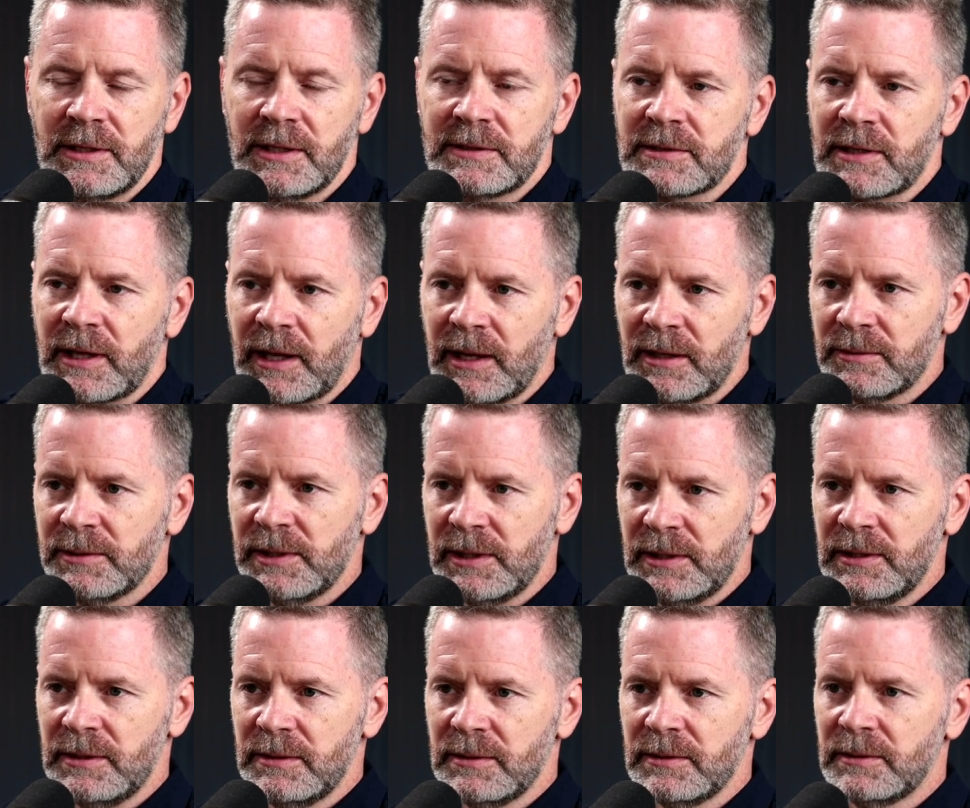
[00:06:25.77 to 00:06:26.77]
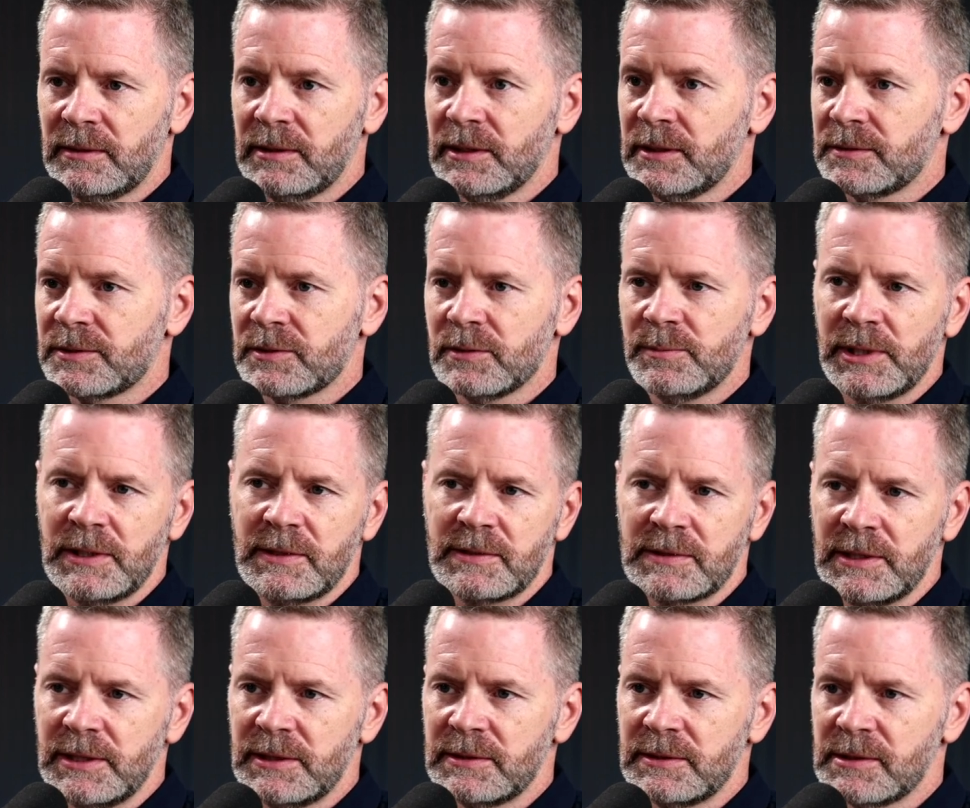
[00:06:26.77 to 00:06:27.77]
That's how he healed. think of so many
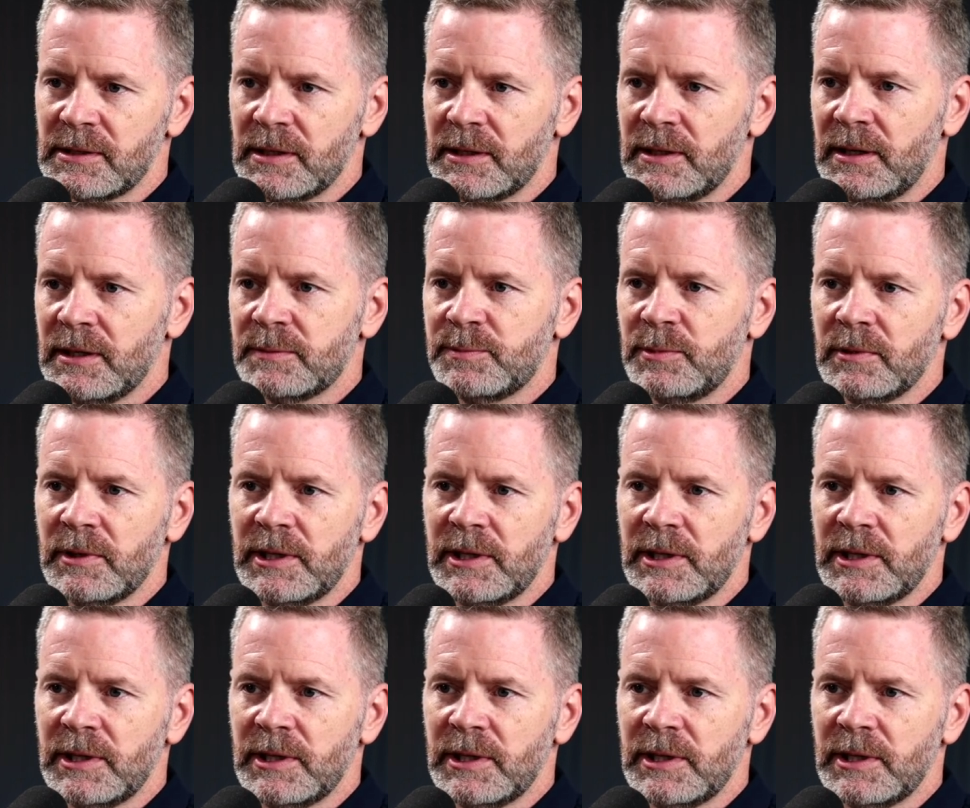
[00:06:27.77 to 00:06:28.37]
scenes in the gospel